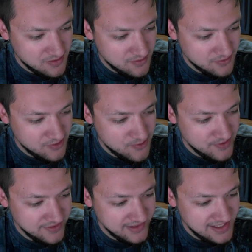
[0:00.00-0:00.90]
I
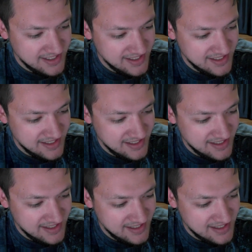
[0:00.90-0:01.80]
would
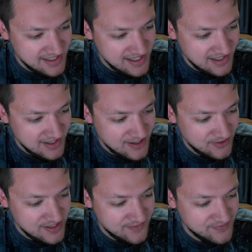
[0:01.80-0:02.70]

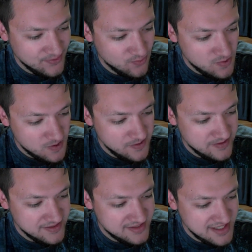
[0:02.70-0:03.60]
have the
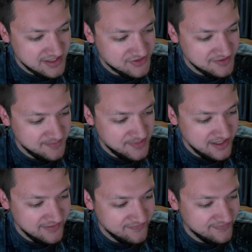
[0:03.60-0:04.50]
Warriors actually
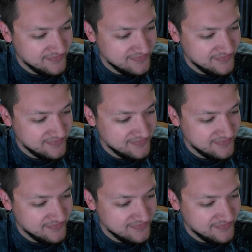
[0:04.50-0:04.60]
beat